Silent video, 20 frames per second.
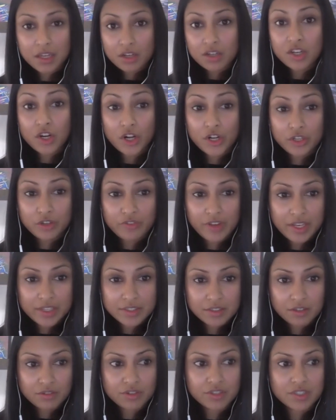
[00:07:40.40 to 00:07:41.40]

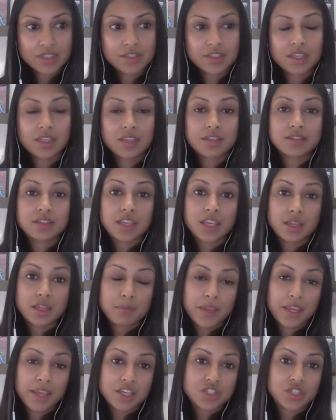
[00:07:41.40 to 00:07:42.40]
cardiovascular disease in
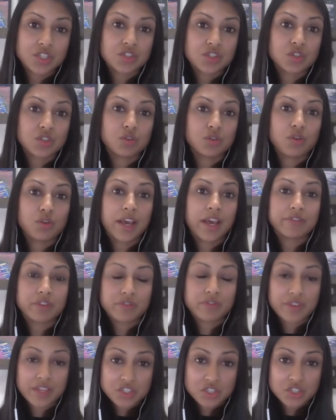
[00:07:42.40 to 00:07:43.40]
patients who have a
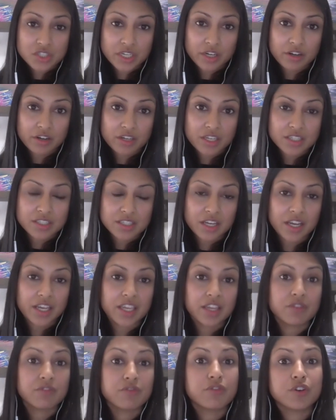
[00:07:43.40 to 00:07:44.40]
vegetarian
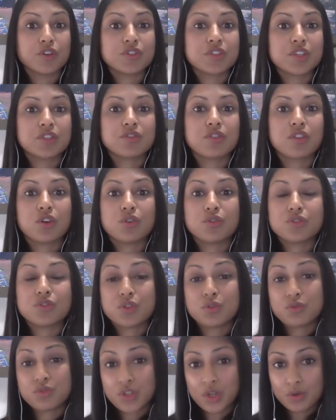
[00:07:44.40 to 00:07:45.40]
diet versus those
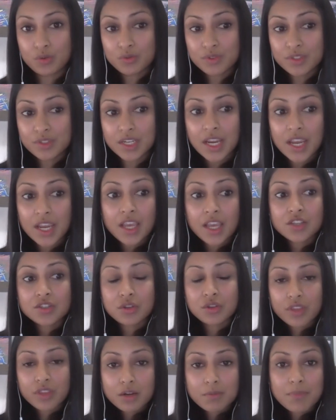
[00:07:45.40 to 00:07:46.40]
who don't.
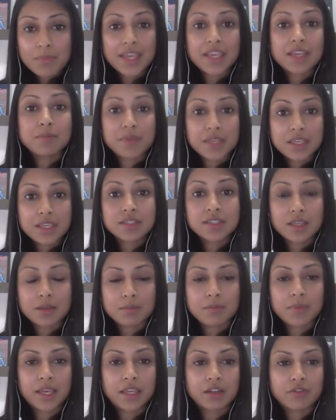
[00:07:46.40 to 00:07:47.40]
So there may be
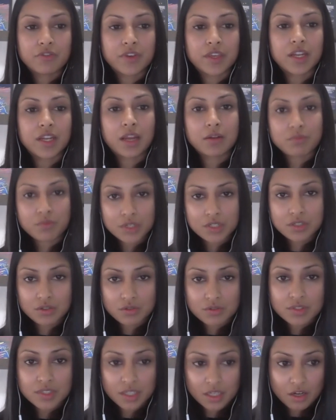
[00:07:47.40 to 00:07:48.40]
some benefit at
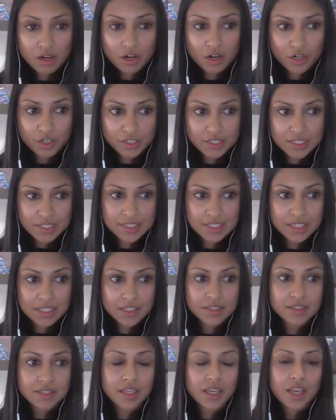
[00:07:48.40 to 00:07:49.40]
reducing heart
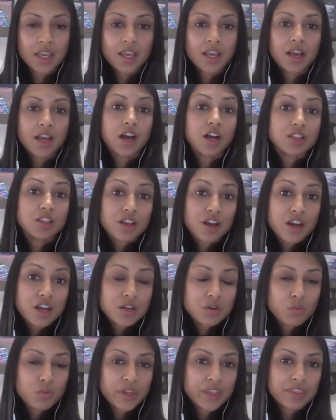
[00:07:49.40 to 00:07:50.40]
disease.
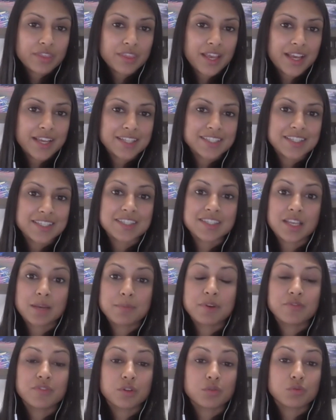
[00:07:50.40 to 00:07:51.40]
Along with that,
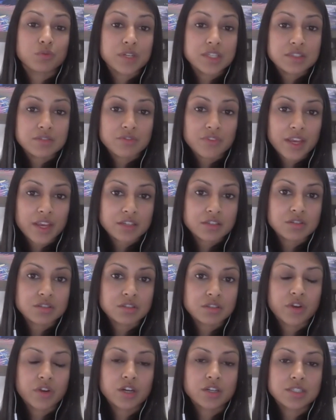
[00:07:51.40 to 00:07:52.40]
some of the risk factors
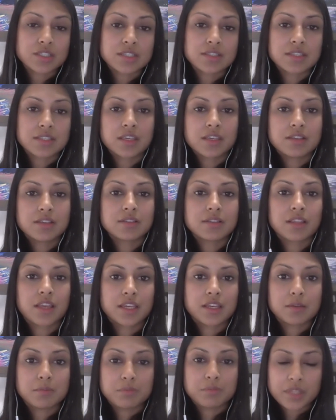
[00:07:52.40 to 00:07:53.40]
of heart disease,
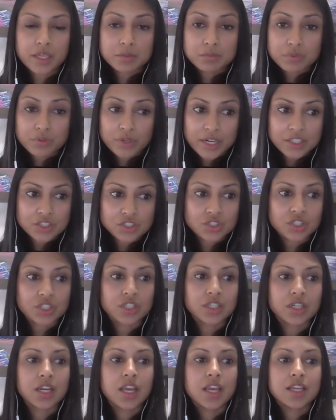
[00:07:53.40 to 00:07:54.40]
like blood
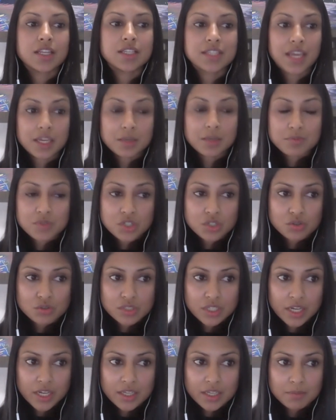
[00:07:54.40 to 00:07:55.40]
pressure, type 2
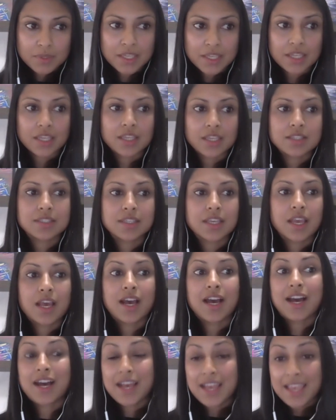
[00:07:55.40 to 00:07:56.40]
diabetes,
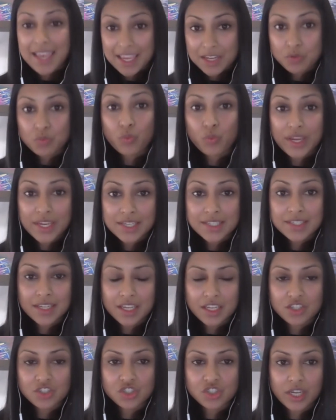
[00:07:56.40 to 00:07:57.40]
uh, and weight
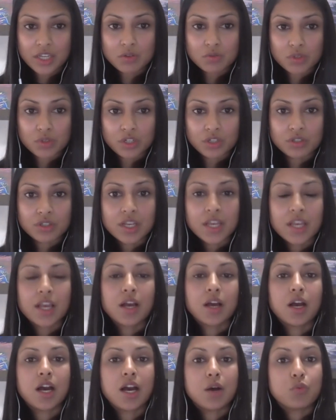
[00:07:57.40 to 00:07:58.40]
in general,
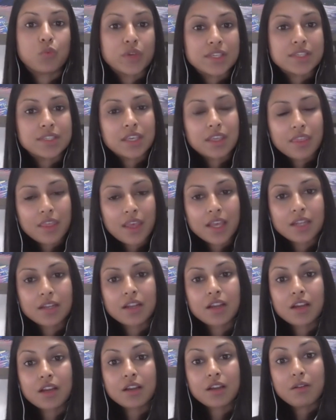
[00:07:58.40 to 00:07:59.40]
uh, we see that
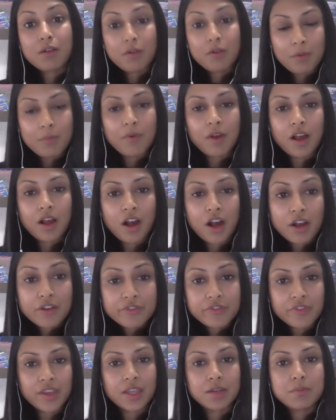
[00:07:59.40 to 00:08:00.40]

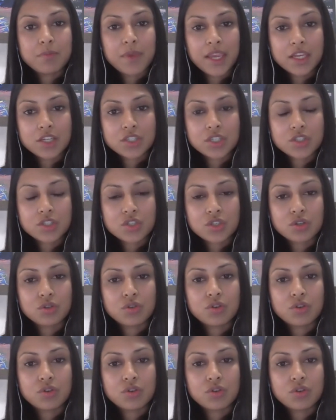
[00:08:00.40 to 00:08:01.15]
often patients who